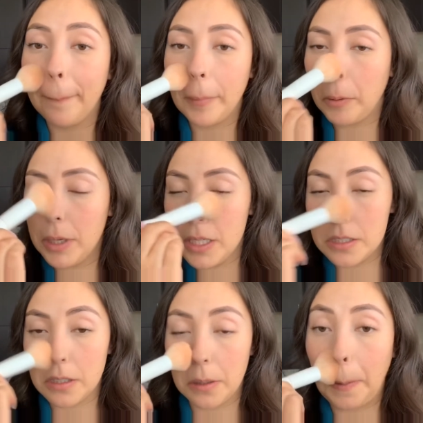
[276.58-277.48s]

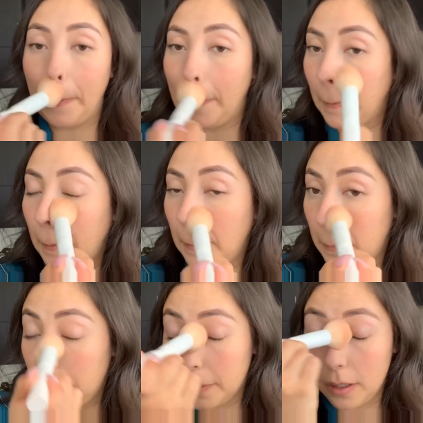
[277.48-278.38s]
crease or
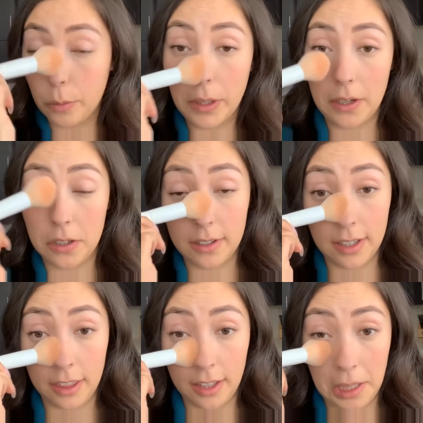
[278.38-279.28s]
get weird or
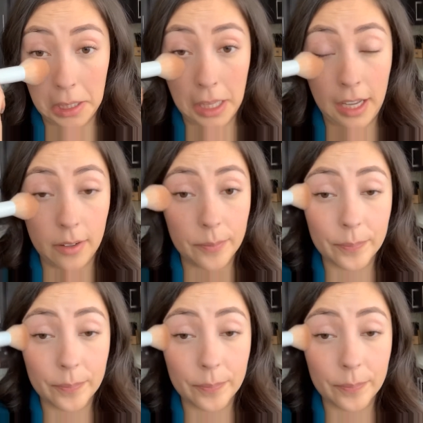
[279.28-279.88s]
anything like that.